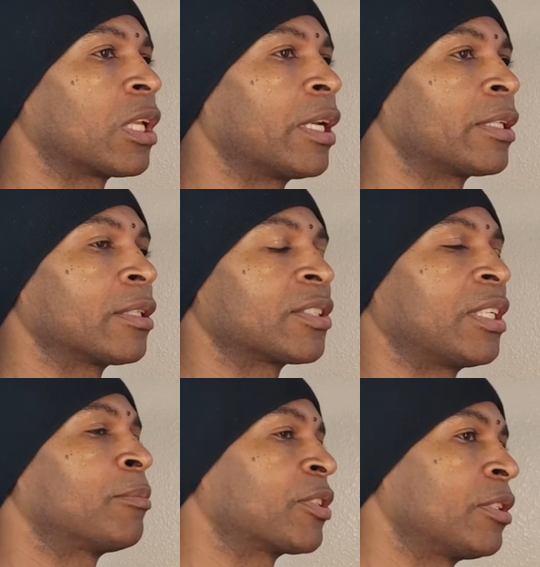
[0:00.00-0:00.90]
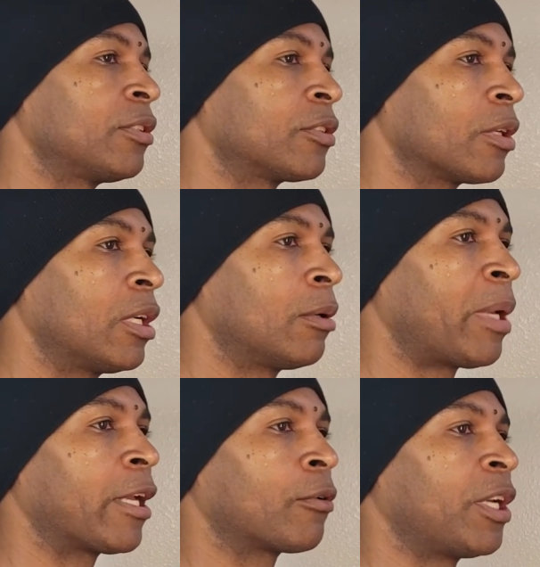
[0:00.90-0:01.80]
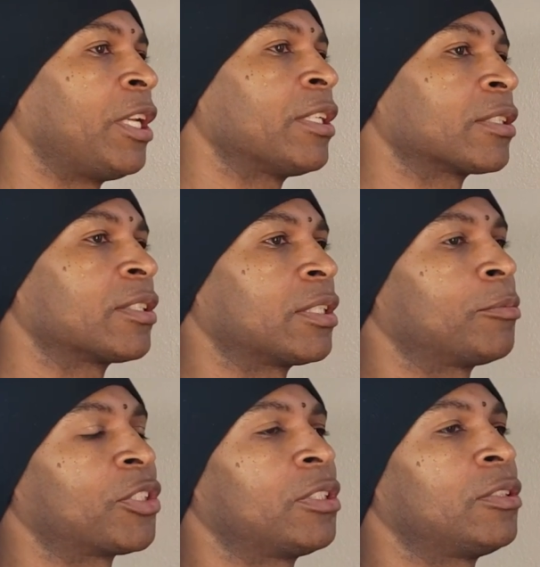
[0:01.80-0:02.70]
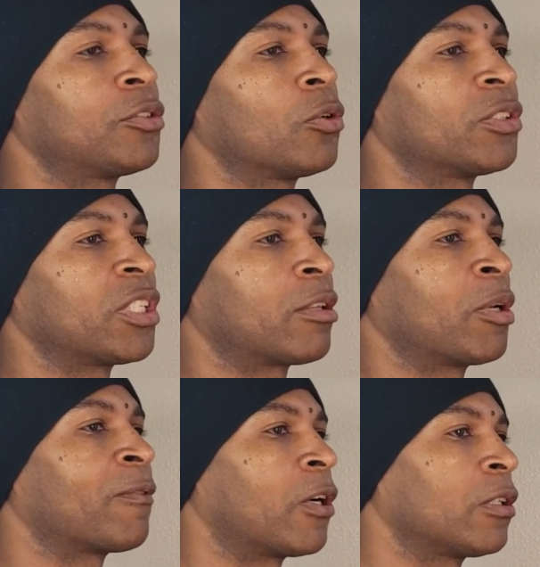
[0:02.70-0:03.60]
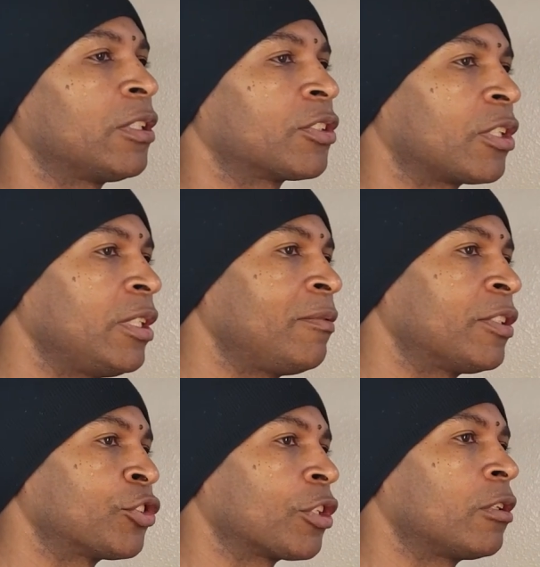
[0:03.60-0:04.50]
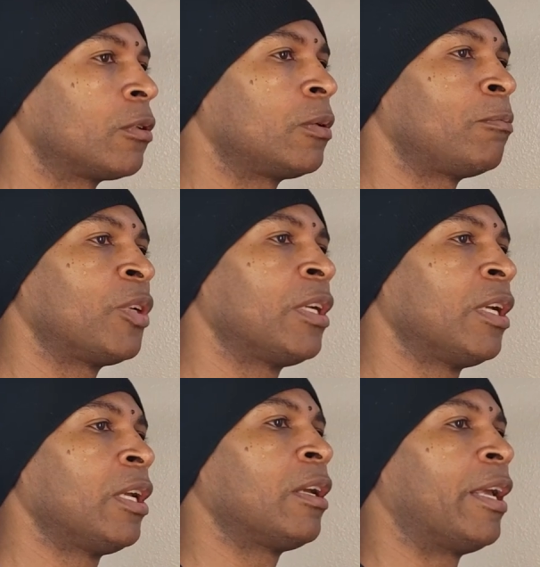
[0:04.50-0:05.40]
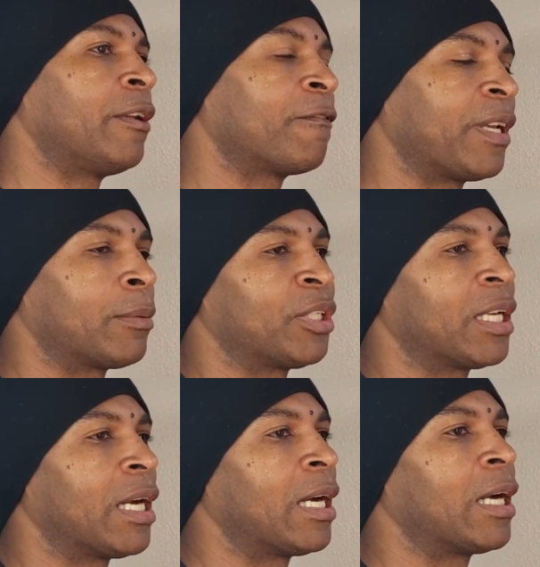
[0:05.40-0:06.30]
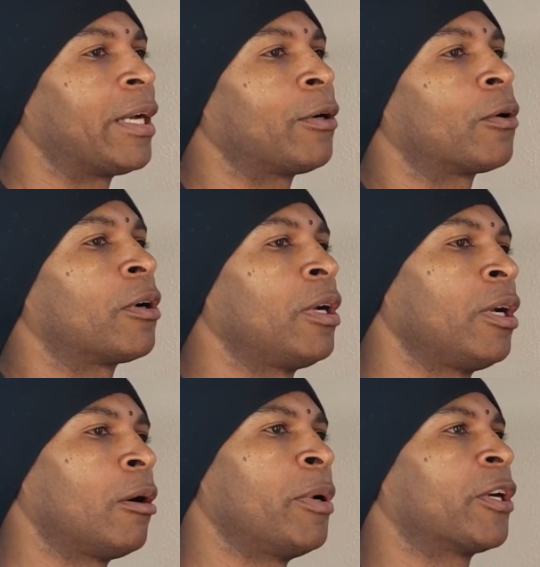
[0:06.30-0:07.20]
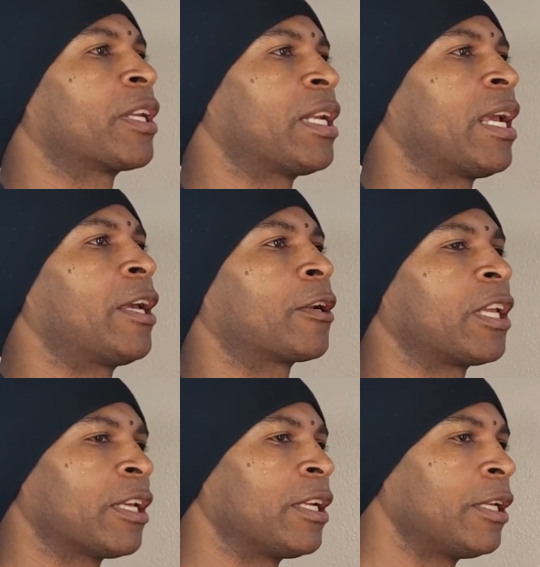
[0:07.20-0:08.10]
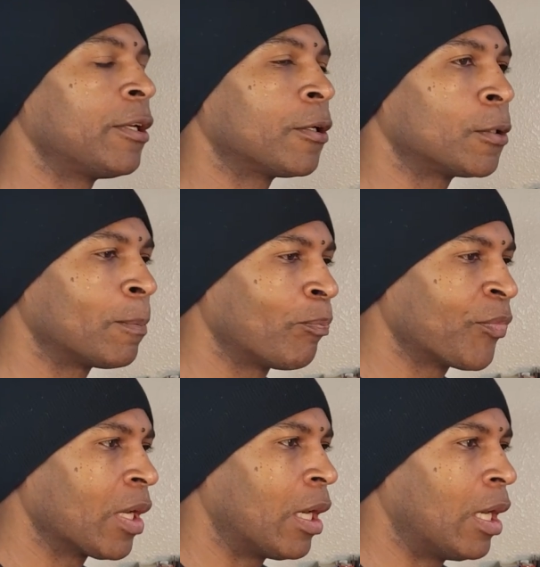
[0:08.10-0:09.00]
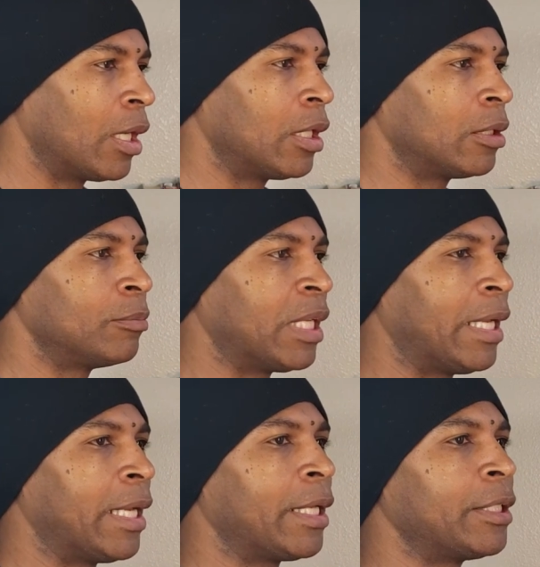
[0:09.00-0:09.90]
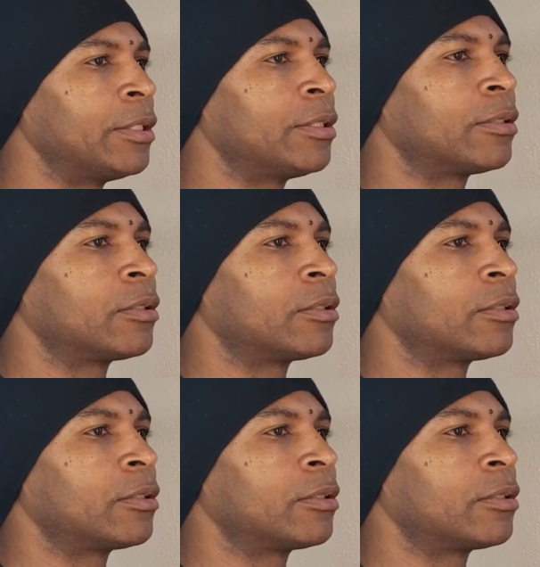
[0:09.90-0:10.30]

like The Simpsons, Matt Groening's The Simpsons, or Seth MacFarlane's Cleveland Show and Family Guy, or American Dad, or King of the Hill. And